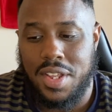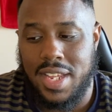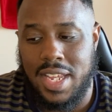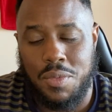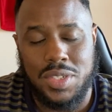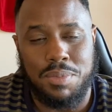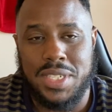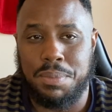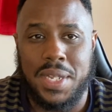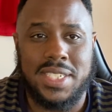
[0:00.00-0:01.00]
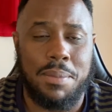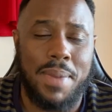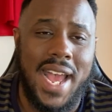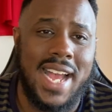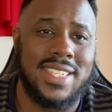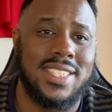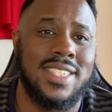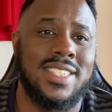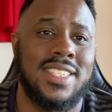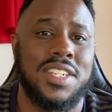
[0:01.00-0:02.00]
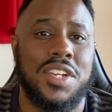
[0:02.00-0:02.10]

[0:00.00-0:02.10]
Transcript: He was misplacing passes.